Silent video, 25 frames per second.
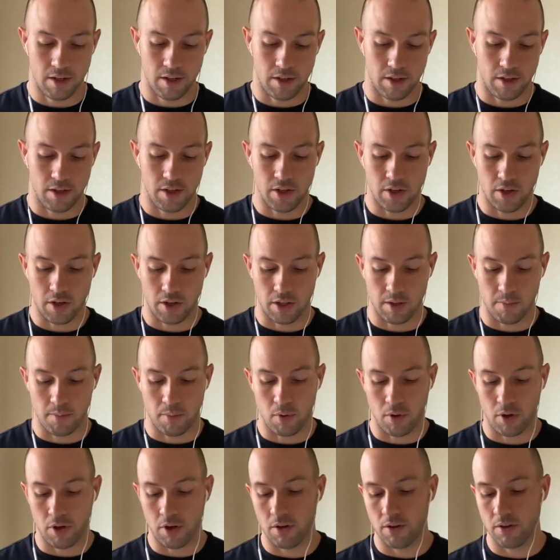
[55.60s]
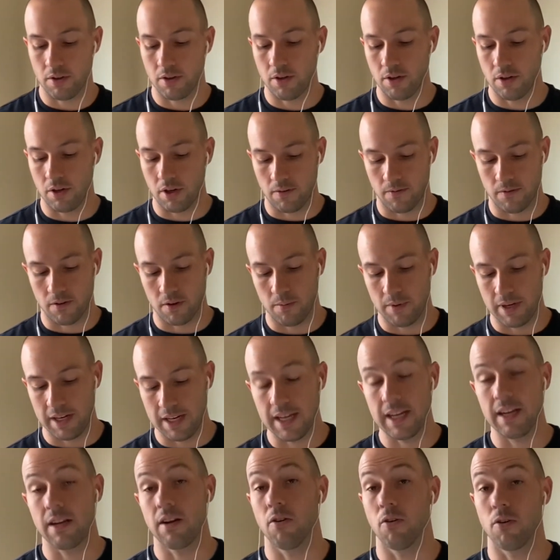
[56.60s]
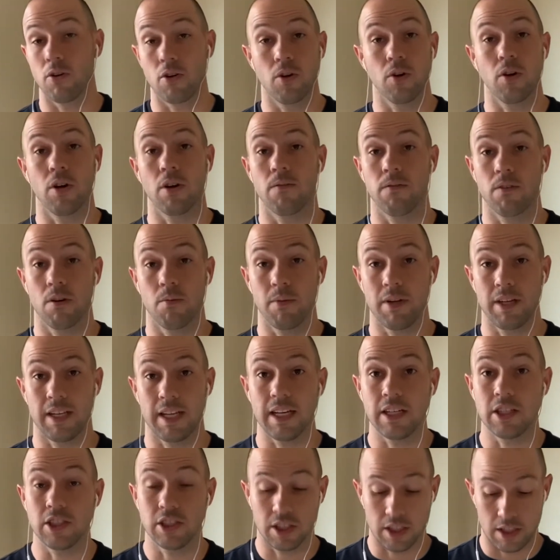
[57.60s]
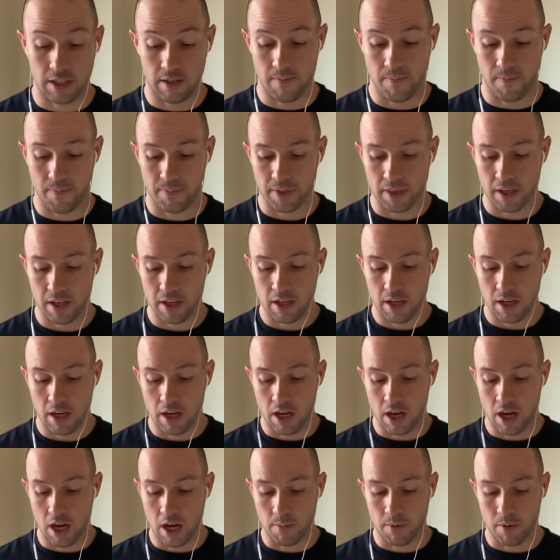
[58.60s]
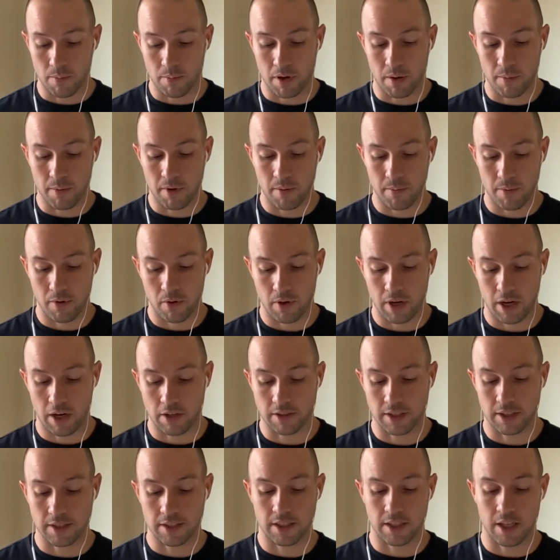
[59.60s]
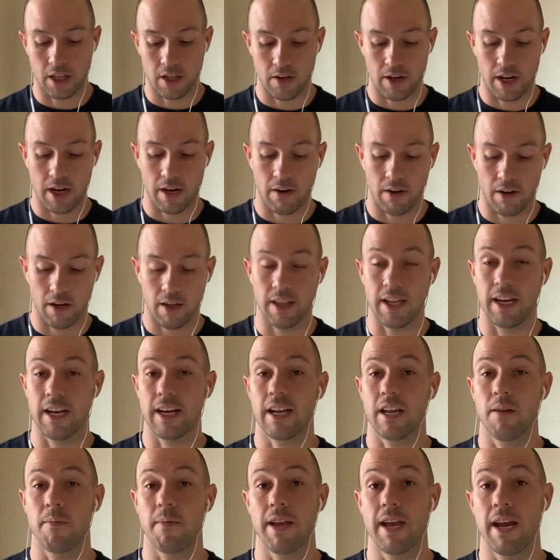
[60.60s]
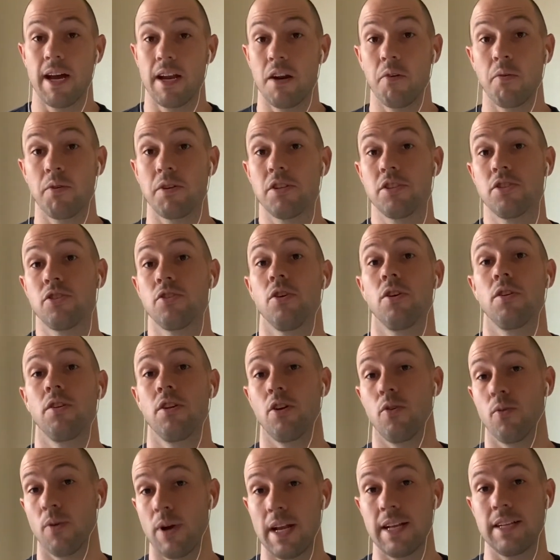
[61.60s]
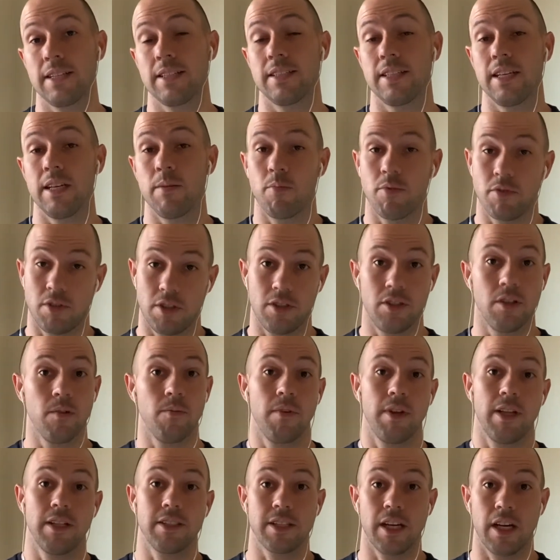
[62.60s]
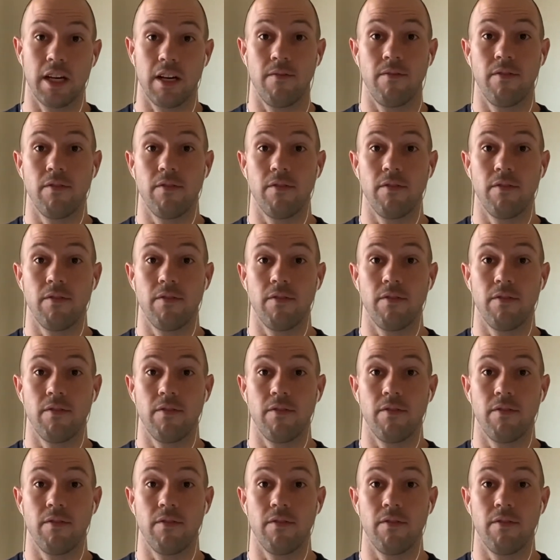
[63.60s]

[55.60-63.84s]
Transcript: during the boil, during fermentation. But pumpkin puree also has another area that it can be added, which is during the grain steep, which is something that's kind of